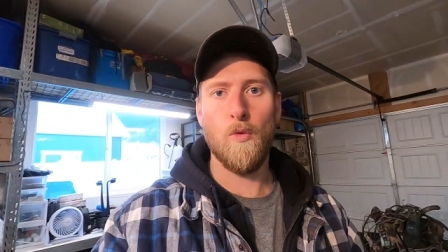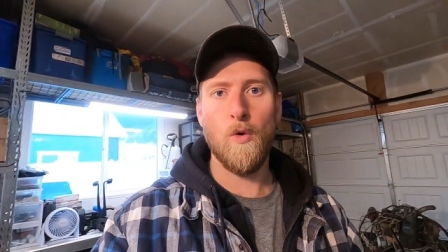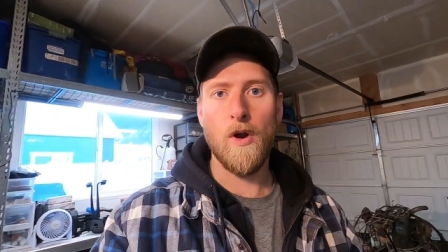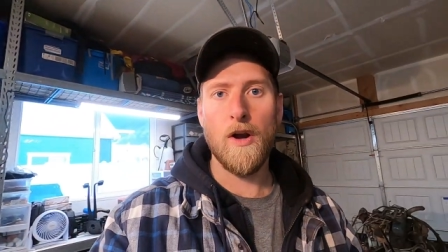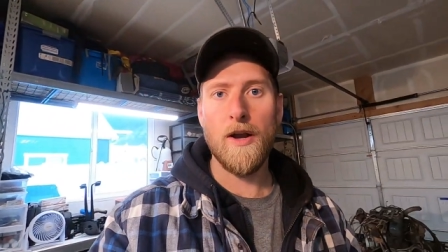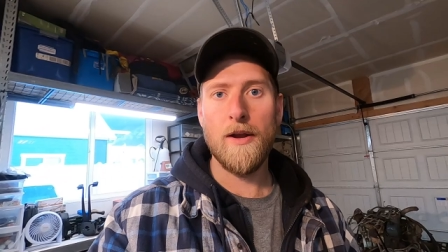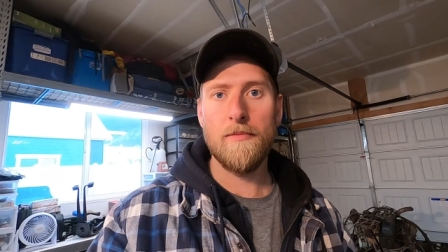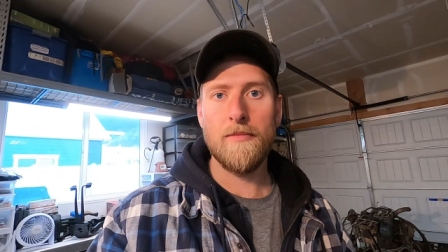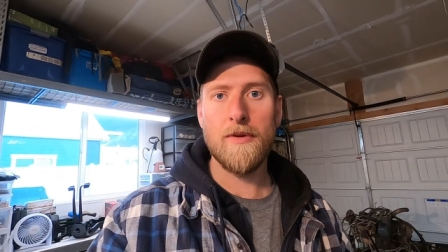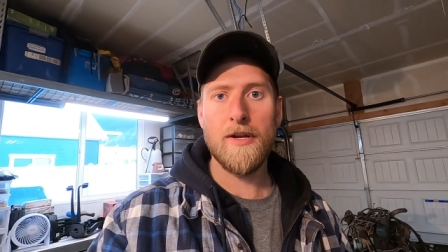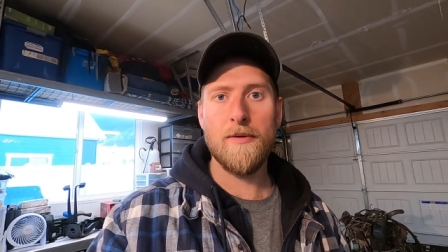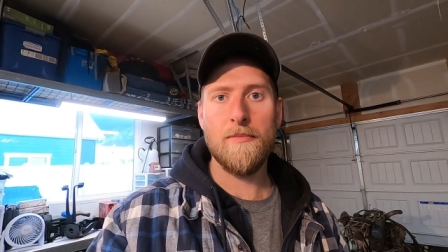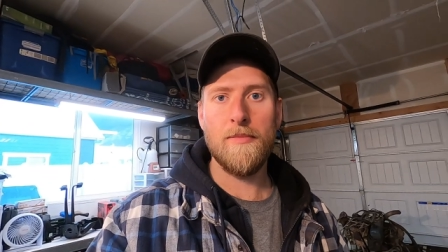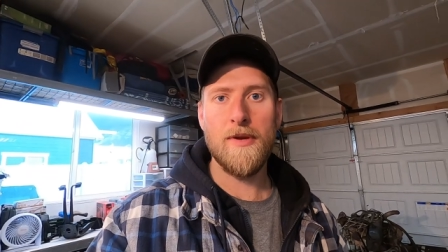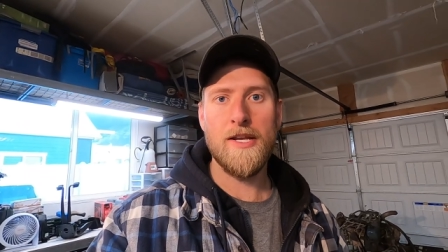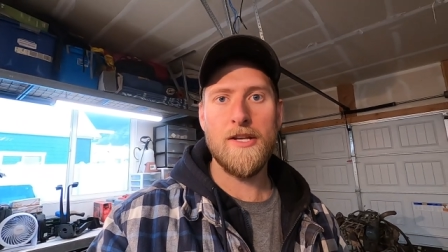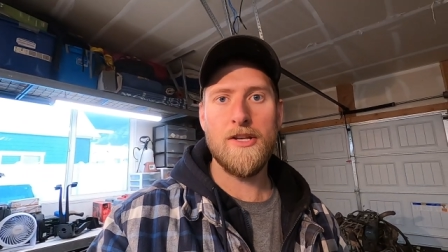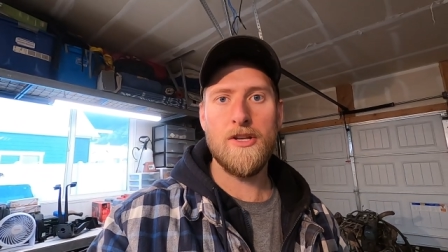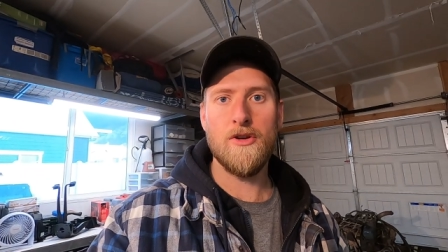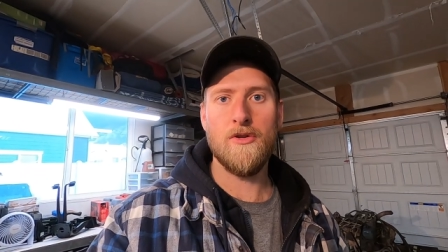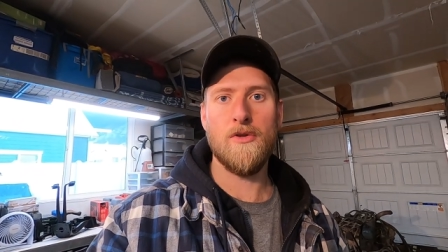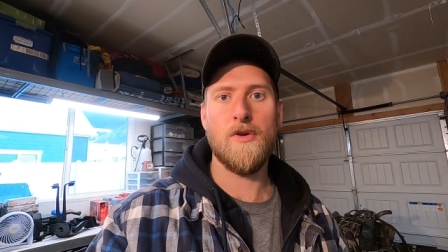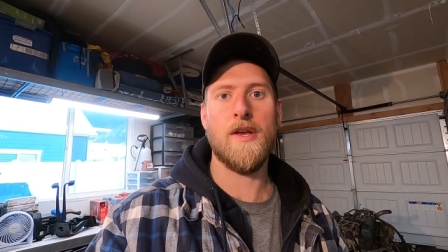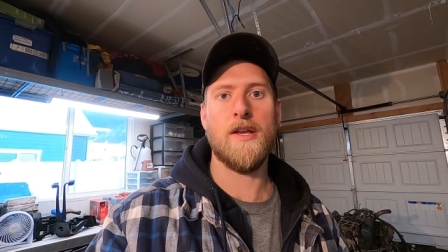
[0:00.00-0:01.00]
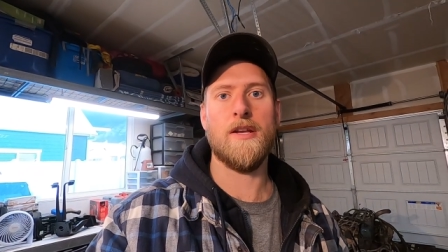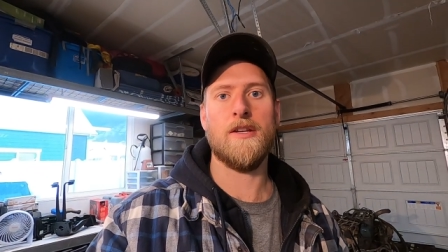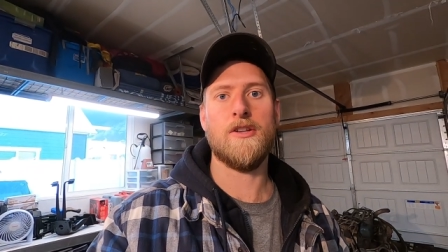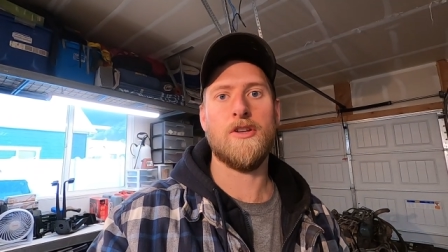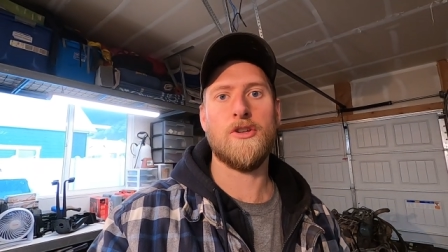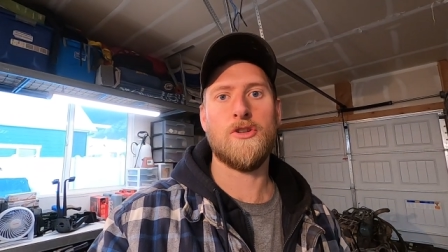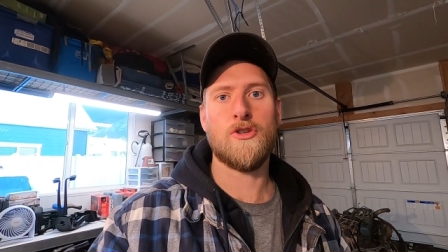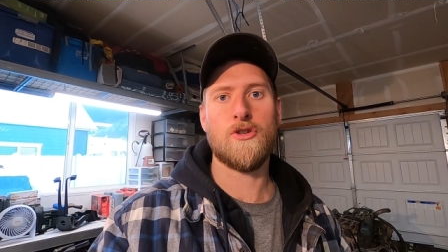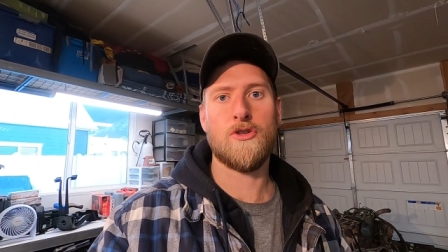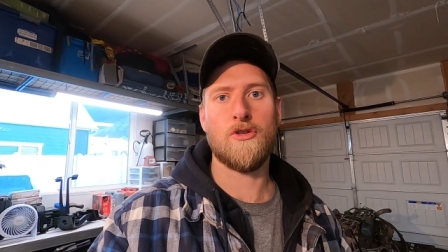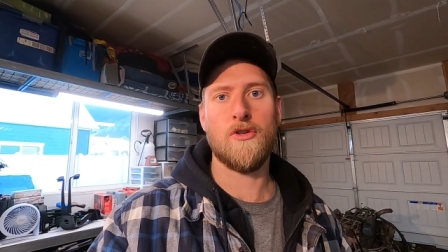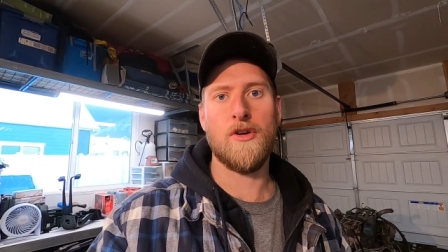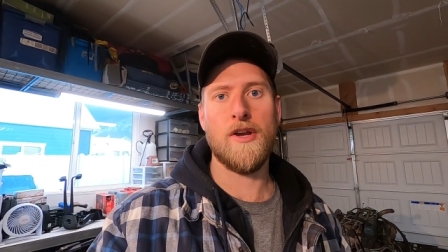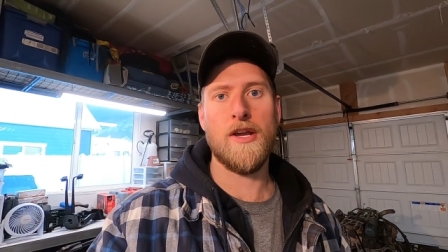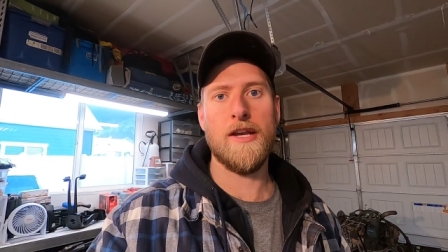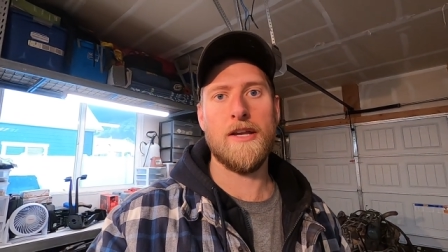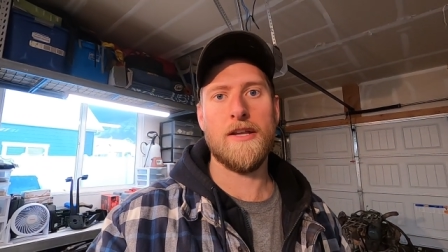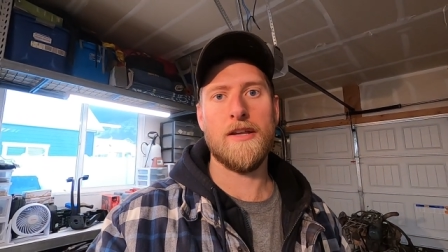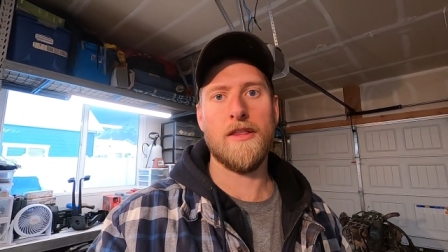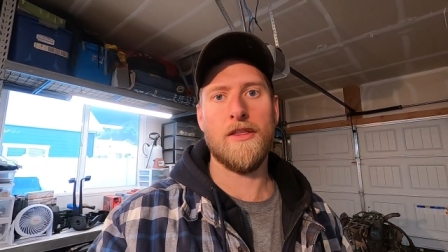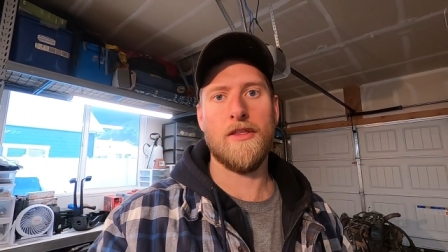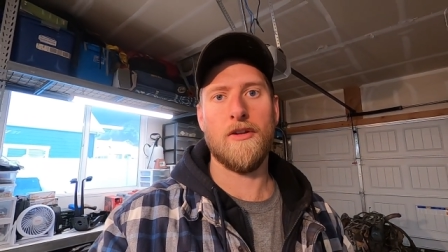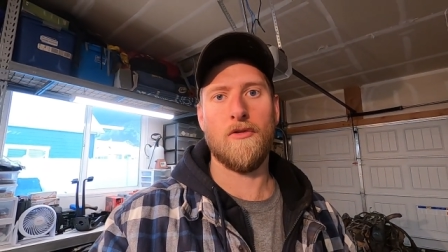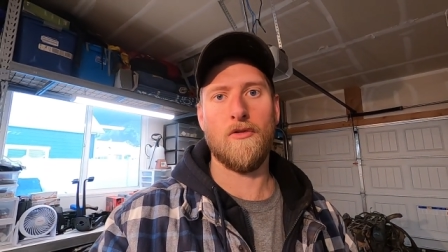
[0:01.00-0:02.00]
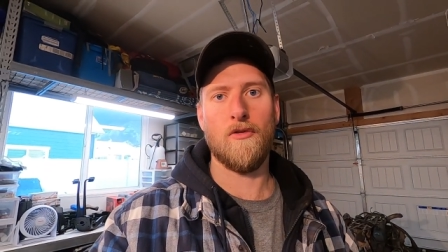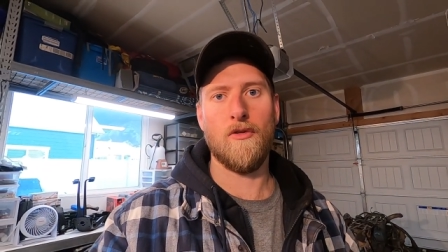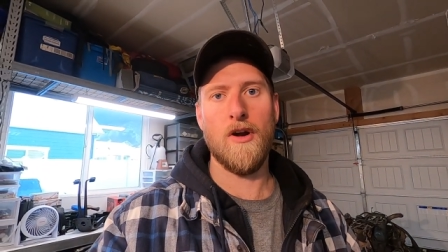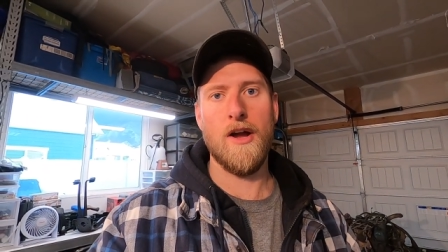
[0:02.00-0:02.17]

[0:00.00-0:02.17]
what I'm gonna be doing to treat the